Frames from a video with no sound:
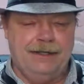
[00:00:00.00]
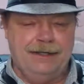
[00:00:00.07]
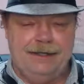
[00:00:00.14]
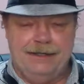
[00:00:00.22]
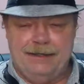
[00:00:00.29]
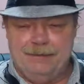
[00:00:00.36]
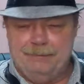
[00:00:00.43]

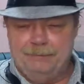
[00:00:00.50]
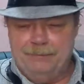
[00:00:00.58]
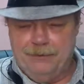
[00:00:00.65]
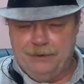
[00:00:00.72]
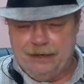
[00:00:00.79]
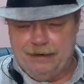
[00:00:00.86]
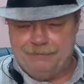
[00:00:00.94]
And
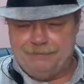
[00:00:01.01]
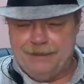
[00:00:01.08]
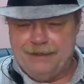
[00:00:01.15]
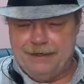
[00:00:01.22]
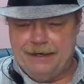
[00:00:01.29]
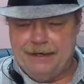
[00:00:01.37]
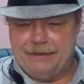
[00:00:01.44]
more often
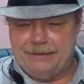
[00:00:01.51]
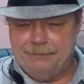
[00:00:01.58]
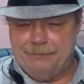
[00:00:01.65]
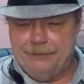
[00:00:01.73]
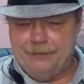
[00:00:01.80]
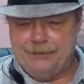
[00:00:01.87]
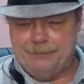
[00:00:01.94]
than not, the
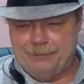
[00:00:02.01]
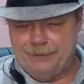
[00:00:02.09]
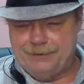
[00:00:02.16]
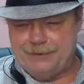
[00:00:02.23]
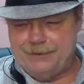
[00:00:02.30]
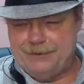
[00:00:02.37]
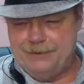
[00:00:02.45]
more the
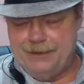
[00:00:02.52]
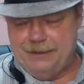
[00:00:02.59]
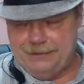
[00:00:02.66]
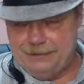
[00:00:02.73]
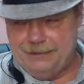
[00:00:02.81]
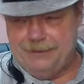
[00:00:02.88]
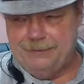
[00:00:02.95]
person
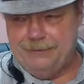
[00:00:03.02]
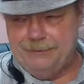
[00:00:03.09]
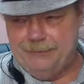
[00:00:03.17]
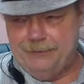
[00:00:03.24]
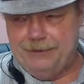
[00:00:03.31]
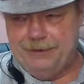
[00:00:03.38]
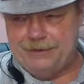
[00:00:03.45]
does know, the
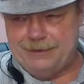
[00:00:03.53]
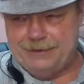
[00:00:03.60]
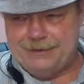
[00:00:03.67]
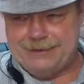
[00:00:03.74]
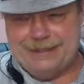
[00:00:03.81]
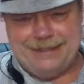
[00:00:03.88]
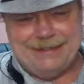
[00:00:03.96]
more they'll
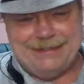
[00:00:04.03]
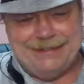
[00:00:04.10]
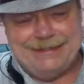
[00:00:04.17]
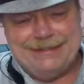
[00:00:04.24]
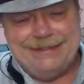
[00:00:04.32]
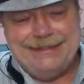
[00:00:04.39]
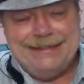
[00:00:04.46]
just say
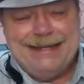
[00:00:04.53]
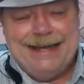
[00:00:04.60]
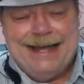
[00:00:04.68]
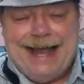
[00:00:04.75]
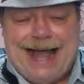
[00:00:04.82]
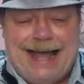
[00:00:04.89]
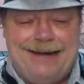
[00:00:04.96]
that,
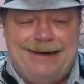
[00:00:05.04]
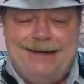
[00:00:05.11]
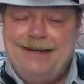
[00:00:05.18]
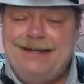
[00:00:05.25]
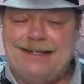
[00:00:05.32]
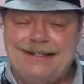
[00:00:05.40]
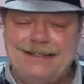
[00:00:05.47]
I don't
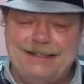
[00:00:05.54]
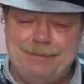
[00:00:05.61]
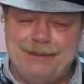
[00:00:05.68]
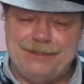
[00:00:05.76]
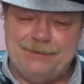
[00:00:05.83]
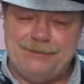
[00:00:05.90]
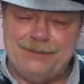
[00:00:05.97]
know, it just
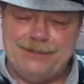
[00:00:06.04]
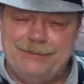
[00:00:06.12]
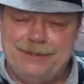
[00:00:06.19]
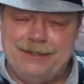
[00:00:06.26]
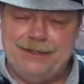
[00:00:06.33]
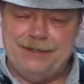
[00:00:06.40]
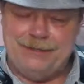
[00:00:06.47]
depends on what you
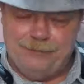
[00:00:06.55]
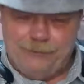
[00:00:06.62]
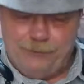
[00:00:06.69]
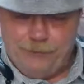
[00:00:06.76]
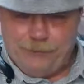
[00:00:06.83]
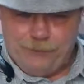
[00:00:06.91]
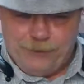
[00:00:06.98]
want
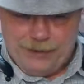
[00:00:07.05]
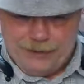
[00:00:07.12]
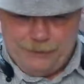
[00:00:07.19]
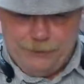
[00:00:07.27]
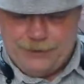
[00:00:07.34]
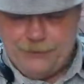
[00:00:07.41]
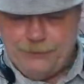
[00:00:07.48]
to, what are
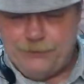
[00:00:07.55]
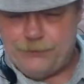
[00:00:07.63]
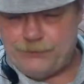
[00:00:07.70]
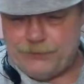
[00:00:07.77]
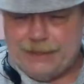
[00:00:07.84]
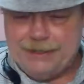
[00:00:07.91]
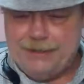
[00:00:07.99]
you
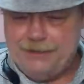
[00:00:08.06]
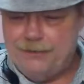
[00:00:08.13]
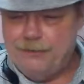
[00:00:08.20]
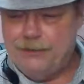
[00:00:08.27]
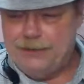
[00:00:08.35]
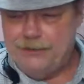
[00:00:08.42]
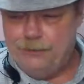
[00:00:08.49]
trying to do?
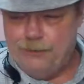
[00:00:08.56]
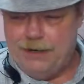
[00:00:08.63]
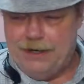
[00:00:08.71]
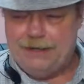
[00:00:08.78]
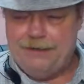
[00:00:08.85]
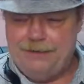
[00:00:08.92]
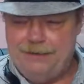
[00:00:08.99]
What do you
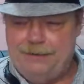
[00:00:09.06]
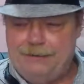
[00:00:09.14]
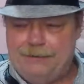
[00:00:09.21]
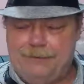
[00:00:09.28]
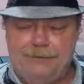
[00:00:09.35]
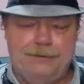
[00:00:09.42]
want to do?